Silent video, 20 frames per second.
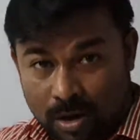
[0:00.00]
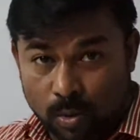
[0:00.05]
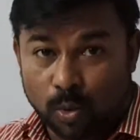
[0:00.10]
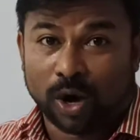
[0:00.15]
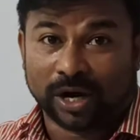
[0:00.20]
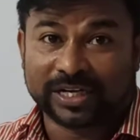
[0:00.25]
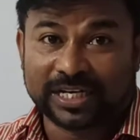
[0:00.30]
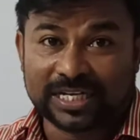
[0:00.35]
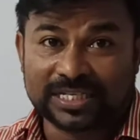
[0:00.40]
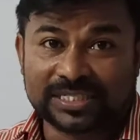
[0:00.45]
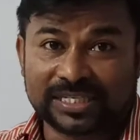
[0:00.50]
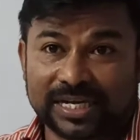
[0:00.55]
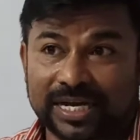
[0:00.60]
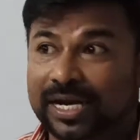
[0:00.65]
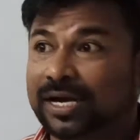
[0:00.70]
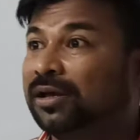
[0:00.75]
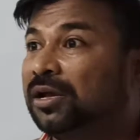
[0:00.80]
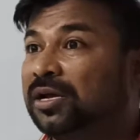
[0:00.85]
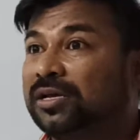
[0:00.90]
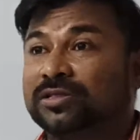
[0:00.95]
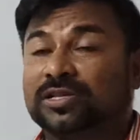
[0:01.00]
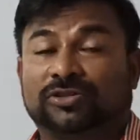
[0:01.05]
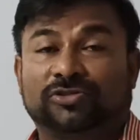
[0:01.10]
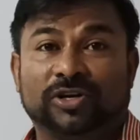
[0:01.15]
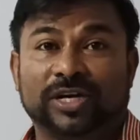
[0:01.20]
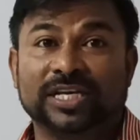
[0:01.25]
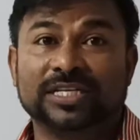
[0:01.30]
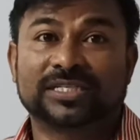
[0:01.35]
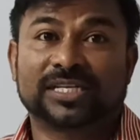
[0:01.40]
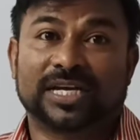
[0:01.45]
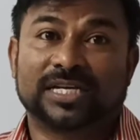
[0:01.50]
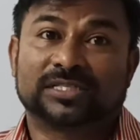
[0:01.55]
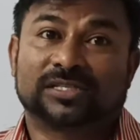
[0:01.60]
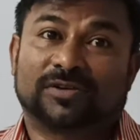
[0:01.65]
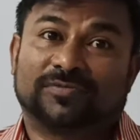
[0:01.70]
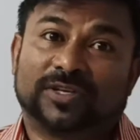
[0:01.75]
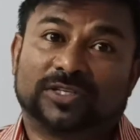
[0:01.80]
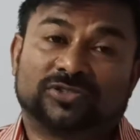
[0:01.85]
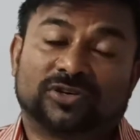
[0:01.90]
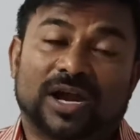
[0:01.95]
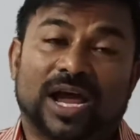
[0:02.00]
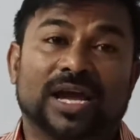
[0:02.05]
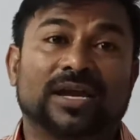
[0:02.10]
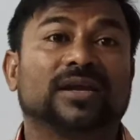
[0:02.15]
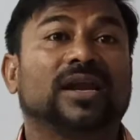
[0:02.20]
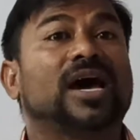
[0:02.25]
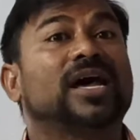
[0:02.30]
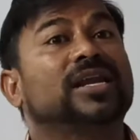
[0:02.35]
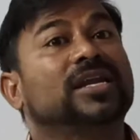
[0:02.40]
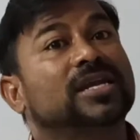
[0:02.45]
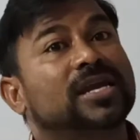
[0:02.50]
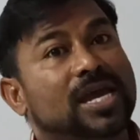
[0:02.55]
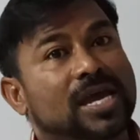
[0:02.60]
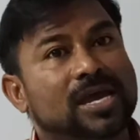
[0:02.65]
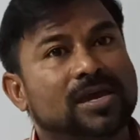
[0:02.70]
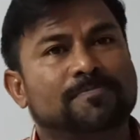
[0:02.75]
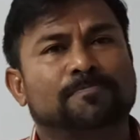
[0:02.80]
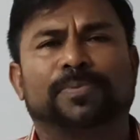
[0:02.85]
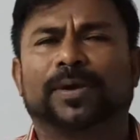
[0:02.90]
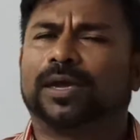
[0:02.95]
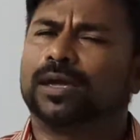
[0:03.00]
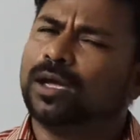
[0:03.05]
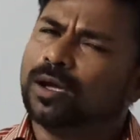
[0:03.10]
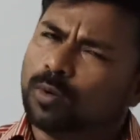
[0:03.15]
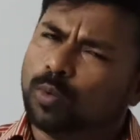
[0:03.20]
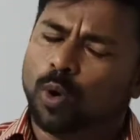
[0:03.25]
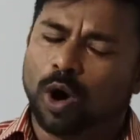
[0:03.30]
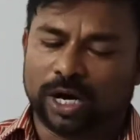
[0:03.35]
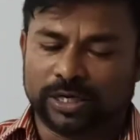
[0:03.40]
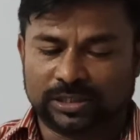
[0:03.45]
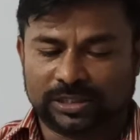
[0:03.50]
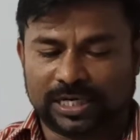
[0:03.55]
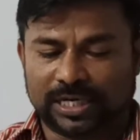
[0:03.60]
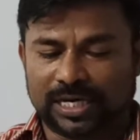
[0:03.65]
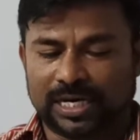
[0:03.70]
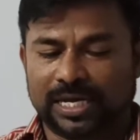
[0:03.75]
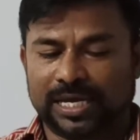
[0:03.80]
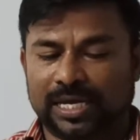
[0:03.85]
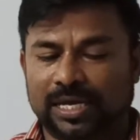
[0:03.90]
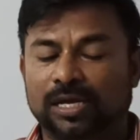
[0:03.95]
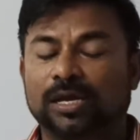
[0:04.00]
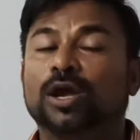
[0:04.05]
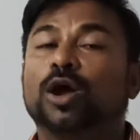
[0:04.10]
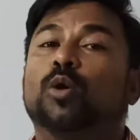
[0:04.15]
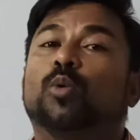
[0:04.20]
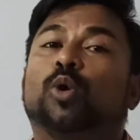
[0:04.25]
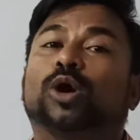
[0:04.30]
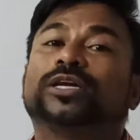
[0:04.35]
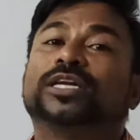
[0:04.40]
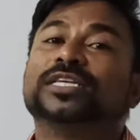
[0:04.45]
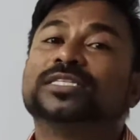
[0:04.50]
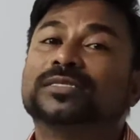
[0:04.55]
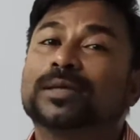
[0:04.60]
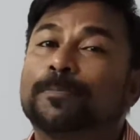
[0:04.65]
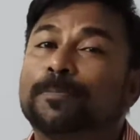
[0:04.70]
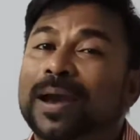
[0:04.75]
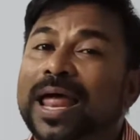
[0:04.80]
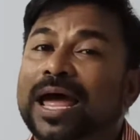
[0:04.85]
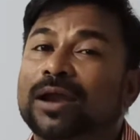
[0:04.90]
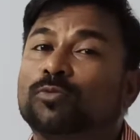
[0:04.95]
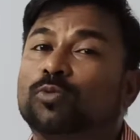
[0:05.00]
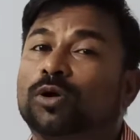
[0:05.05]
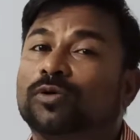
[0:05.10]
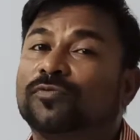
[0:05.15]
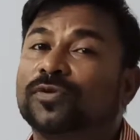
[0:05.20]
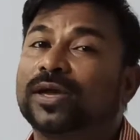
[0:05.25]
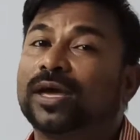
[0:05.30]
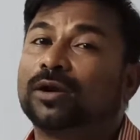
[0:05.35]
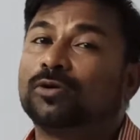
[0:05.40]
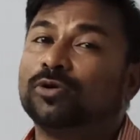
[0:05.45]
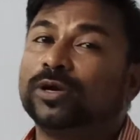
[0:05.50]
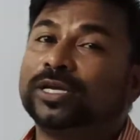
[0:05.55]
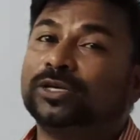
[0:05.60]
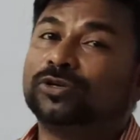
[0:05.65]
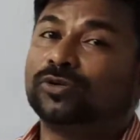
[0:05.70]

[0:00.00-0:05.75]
What he said, the three sides of the triangle are in AP. Wantedly, what is the plan what we are going to